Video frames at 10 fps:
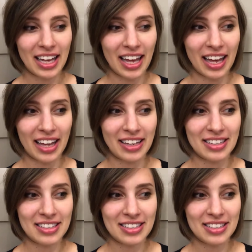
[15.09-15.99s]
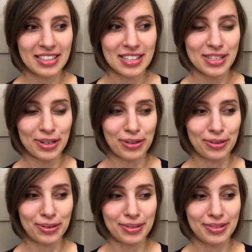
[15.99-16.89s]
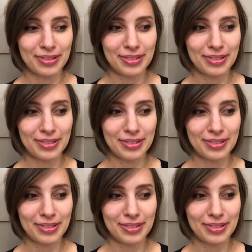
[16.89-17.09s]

And so